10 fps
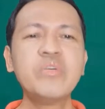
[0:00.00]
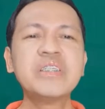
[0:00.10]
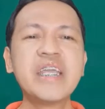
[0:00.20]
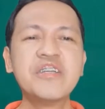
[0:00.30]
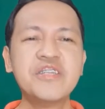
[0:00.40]
we
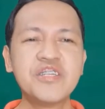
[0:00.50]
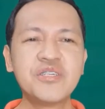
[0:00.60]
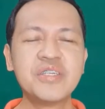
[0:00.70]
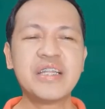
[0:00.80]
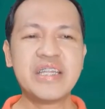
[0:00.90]
say
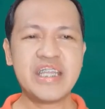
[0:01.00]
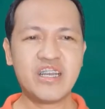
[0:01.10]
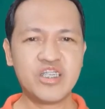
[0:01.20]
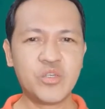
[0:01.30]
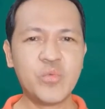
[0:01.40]
conditional in
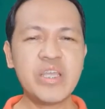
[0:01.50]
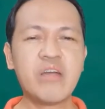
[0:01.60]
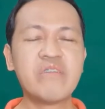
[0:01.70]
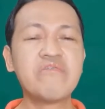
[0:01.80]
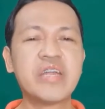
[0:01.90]
English, we are
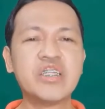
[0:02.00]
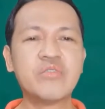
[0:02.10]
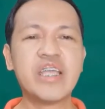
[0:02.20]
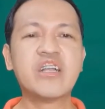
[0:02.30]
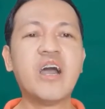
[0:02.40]
referring
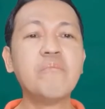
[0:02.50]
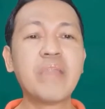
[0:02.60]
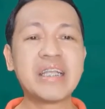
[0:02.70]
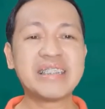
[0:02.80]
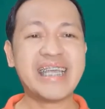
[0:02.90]
to a
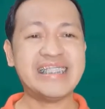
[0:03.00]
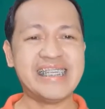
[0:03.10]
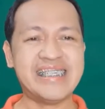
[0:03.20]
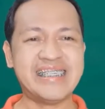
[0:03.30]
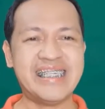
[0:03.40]
complex
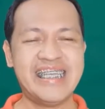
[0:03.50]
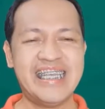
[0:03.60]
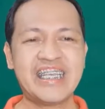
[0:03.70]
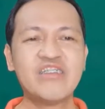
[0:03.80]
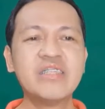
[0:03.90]
sentence,
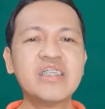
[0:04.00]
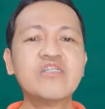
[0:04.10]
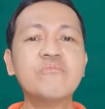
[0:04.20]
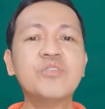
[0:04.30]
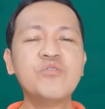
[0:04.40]
consists
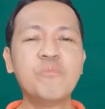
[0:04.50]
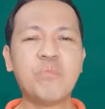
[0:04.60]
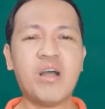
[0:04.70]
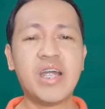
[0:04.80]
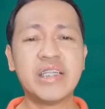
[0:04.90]
of two
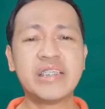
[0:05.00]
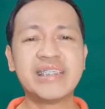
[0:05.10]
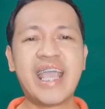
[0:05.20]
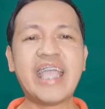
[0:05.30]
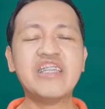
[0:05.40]
parts,
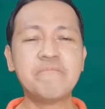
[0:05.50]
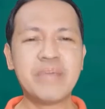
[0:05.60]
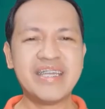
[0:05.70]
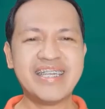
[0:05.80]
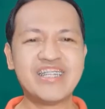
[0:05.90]
a
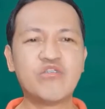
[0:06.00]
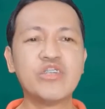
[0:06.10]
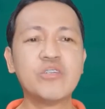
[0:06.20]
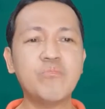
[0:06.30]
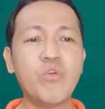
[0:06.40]
dependent or
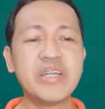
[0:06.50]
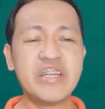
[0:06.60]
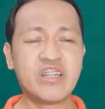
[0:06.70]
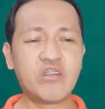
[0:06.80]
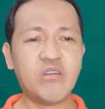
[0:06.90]

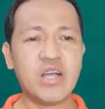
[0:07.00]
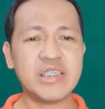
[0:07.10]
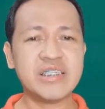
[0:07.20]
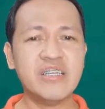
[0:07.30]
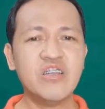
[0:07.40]
subordinate
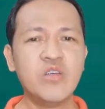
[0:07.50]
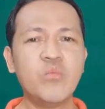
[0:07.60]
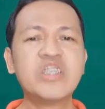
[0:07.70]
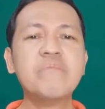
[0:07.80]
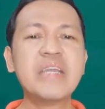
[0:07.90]
clause,
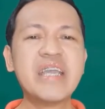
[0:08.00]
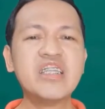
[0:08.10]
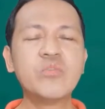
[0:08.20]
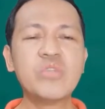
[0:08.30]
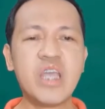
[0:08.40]
which
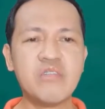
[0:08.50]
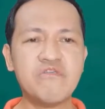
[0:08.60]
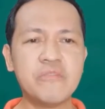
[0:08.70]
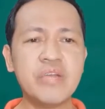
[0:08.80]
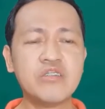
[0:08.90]
begins with the
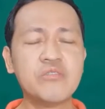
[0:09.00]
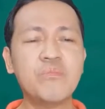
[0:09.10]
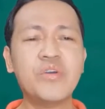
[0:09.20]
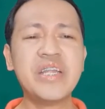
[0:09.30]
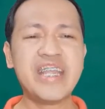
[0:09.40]
adverbial
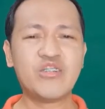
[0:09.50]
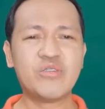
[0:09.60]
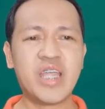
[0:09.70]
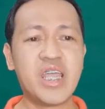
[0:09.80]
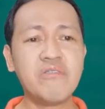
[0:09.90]

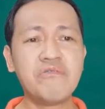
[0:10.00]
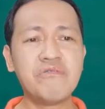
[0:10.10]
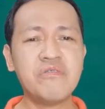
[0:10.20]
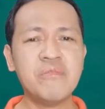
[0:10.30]
subordinator if,